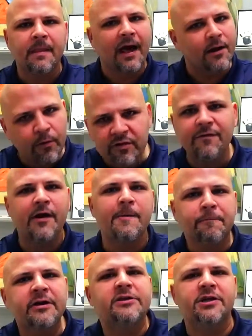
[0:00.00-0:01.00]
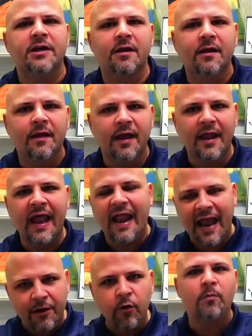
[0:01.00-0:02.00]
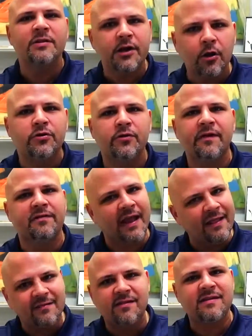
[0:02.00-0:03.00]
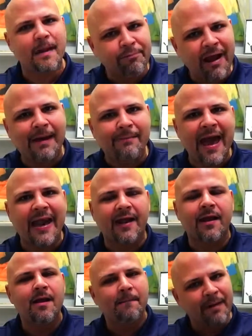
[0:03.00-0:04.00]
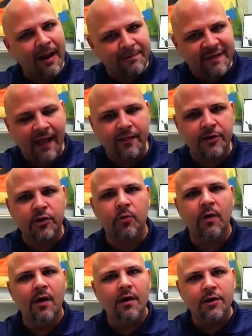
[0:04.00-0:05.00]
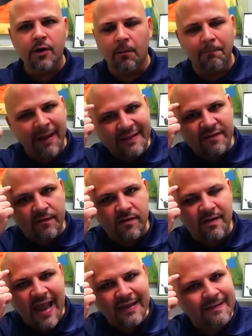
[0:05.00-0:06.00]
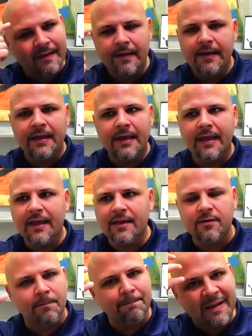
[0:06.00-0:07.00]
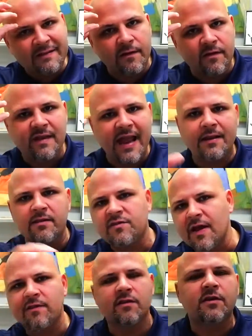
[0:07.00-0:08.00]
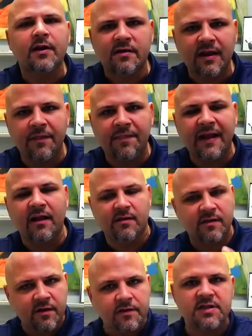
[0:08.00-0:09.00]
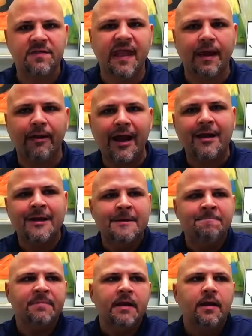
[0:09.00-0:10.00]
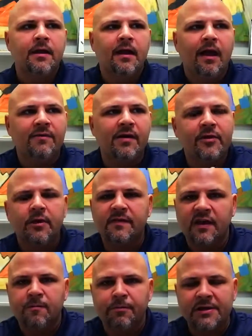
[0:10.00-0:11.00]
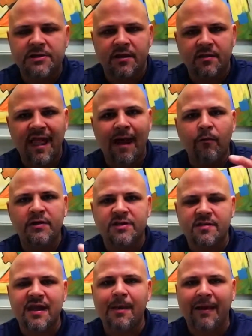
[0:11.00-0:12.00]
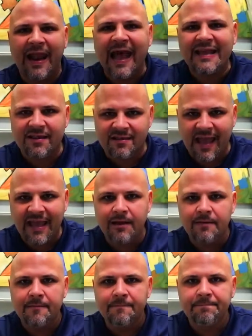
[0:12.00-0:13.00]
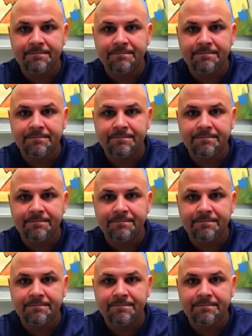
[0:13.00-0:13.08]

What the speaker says: I know it's very preachy. And I normally don't do this. I like to stay pragmatic. But I'm telling you, mental state, your mental state is just as good as anything else. Because here's the thing, right? Have you ever heard the expression, it's not what you say, but how you say it?